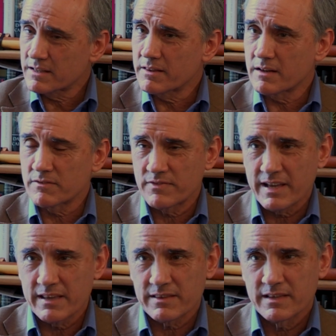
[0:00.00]
their
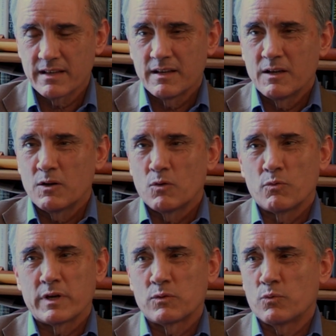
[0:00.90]
faith.
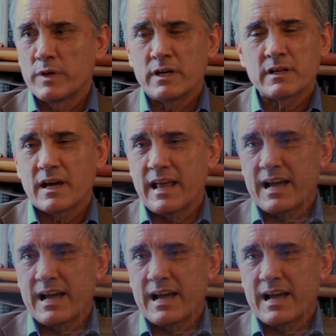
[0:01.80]
When we are not